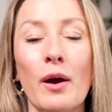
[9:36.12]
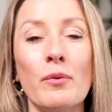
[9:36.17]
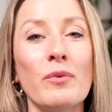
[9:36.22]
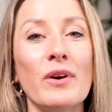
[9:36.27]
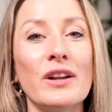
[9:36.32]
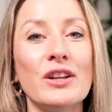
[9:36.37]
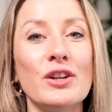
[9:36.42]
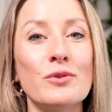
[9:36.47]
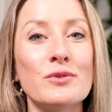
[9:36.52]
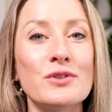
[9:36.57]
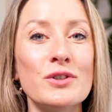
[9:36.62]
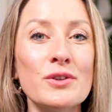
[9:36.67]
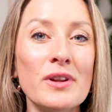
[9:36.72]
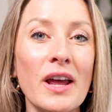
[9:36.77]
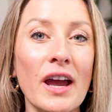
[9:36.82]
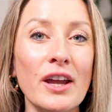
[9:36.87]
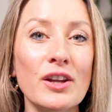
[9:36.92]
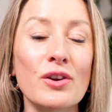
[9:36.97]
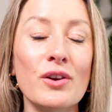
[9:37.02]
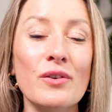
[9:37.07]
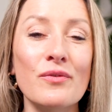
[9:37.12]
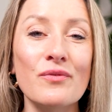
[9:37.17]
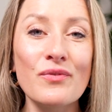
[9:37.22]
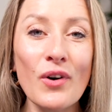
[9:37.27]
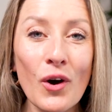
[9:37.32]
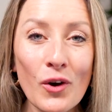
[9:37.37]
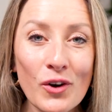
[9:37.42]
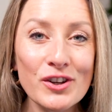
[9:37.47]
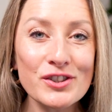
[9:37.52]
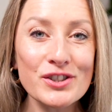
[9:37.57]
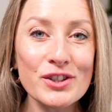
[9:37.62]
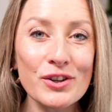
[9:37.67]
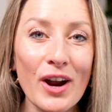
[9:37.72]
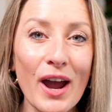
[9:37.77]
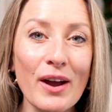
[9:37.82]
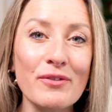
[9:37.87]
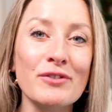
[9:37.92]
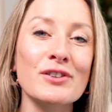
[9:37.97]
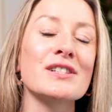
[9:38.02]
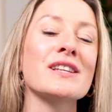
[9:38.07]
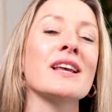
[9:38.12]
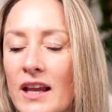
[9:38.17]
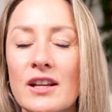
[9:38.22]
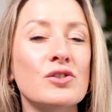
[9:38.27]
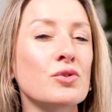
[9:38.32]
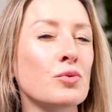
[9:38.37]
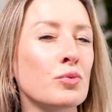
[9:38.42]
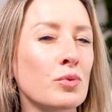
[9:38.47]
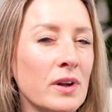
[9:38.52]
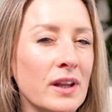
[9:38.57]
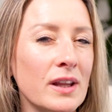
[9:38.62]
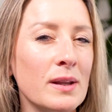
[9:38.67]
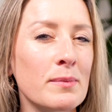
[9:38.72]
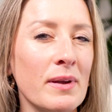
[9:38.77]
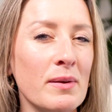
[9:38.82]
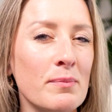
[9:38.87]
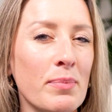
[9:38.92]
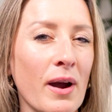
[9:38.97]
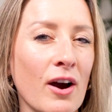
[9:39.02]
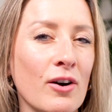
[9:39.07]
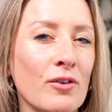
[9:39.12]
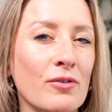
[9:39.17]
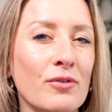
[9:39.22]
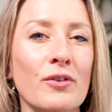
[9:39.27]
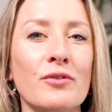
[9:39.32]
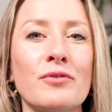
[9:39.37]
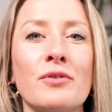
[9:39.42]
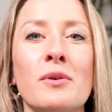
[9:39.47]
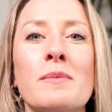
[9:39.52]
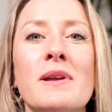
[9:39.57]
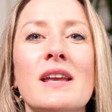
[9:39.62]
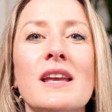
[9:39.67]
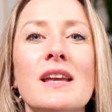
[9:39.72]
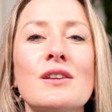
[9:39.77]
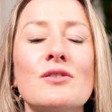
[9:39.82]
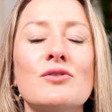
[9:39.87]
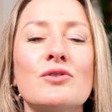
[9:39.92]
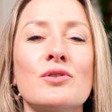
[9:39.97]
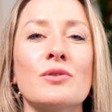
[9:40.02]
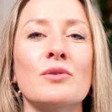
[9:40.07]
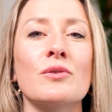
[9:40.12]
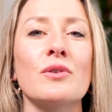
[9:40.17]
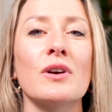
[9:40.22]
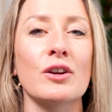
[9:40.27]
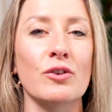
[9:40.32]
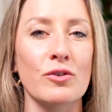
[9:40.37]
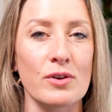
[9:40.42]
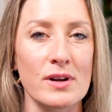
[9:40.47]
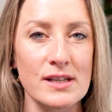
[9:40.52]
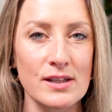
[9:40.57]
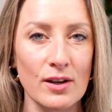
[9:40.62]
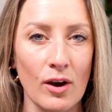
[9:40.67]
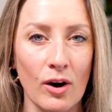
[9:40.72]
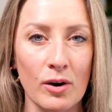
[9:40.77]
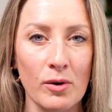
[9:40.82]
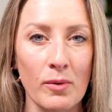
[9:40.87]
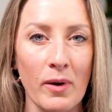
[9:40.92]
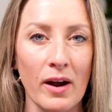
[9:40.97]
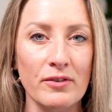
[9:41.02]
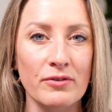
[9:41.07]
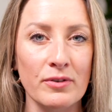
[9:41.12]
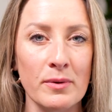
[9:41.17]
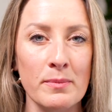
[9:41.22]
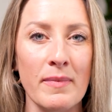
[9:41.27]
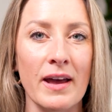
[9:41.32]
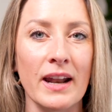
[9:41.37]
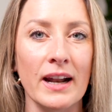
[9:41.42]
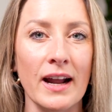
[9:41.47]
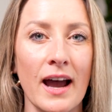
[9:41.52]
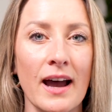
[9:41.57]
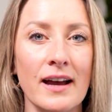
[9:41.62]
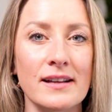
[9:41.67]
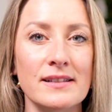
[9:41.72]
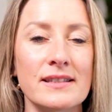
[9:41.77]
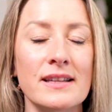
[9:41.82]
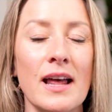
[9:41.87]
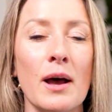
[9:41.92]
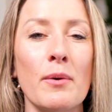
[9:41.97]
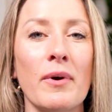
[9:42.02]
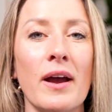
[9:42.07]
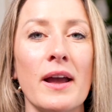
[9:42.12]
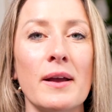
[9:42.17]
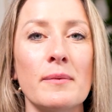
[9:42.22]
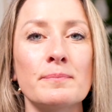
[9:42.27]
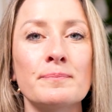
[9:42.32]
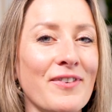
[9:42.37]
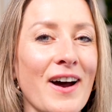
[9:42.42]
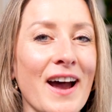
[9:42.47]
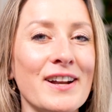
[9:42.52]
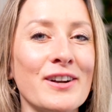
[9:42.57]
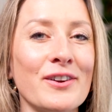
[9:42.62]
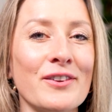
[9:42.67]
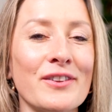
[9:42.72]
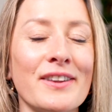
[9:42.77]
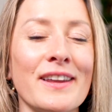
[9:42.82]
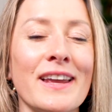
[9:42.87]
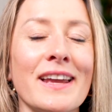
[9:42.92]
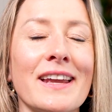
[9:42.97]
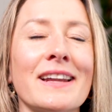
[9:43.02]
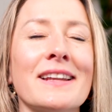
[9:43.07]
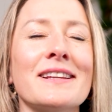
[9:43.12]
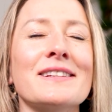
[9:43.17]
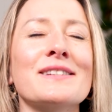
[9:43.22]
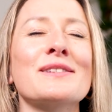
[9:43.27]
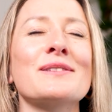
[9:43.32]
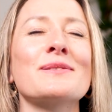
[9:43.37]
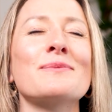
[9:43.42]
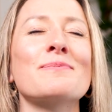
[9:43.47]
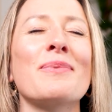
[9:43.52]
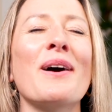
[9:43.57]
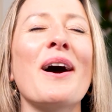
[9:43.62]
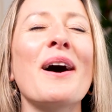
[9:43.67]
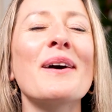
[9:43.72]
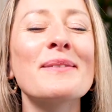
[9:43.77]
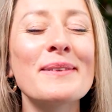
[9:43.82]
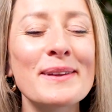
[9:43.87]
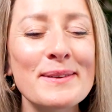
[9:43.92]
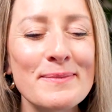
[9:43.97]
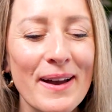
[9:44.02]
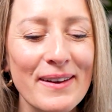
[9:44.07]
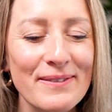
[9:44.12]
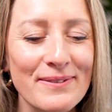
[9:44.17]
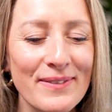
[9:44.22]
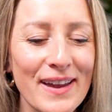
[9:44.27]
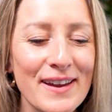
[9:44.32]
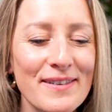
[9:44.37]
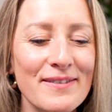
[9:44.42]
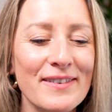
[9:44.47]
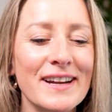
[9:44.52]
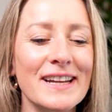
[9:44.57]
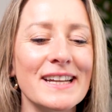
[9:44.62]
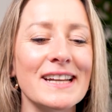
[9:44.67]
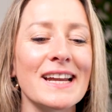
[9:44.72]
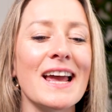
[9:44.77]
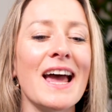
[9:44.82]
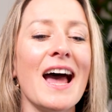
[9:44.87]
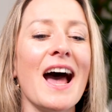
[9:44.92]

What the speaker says: And when you do that, you can focus your efforts. It's really been powerful for me to increase ROI from Meta Ads that way. Final thing, and this is probably my favorite.